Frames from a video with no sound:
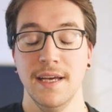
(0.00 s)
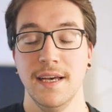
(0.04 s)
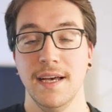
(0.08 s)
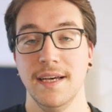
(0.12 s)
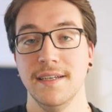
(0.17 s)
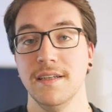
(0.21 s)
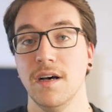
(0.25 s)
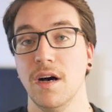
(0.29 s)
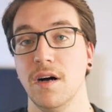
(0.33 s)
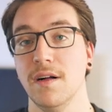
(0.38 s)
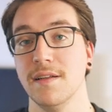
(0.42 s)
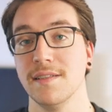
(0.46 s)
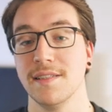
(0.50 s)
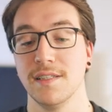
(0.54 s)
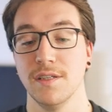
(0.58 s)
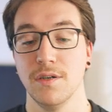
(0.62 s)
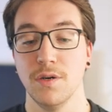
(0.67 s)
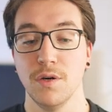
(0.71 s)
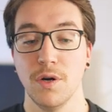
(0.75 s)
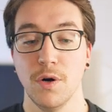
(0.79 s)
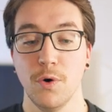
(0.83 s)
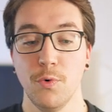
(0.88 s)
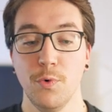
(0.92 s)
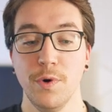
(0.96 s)
and
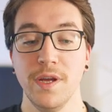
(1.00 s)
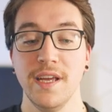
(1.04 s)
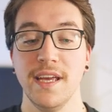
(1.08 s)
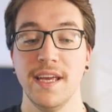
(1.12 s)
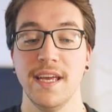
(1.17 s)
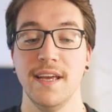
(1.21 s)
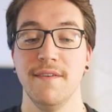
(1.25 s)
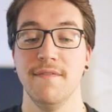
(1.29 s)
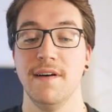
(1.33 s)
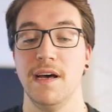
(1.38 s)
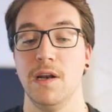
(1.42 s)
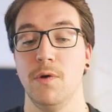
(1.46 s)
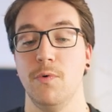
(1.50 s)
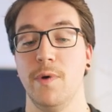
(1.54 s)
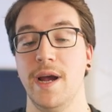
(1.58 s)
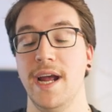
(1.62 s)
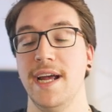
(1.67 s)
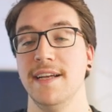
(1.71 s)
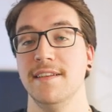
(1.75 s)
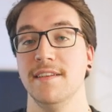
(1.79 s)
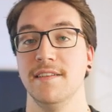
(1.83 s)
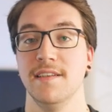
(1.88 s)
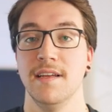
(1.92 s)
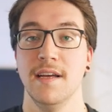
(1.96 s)
also
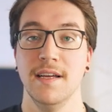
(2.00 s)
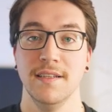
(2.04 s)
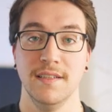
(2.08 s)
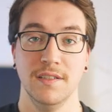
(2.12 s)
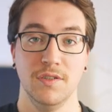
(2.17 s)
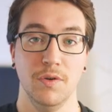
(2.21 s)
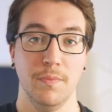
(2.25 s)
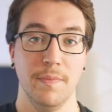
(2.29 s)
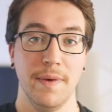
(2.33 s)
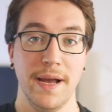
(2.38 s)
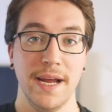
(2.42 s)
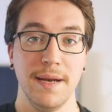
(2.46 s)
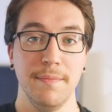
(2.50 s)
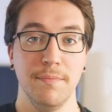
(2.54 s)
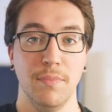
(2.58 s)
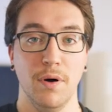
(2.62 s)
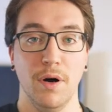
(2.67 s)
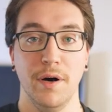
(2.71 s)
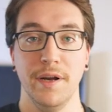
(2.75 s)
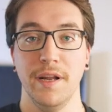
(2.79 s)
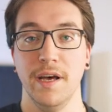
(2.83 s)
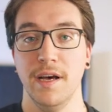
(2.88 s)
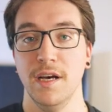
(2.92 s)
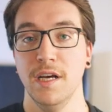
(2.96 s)
re-evaluated the domain
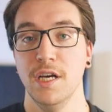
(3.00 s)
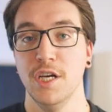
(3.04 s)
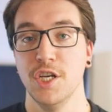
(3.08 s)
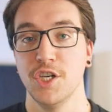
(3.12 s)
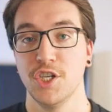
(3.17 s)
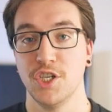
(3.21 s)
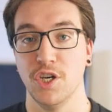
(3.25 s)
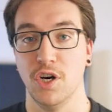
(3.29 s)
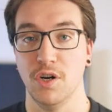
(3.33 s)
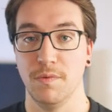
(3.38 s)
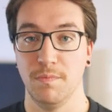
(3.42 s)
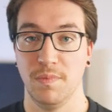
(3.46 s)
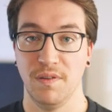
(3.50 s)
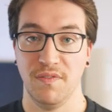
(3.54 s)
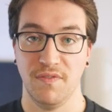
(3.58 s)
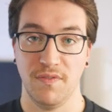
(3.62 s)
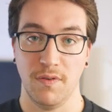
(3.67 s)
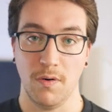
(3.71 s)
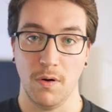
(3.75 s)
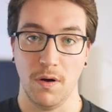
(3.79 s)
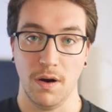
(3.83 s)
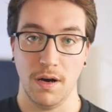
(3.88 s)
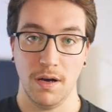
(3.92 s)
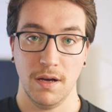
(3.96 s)
border shown
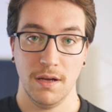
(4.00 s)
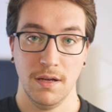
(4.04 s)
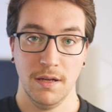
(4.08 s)
before.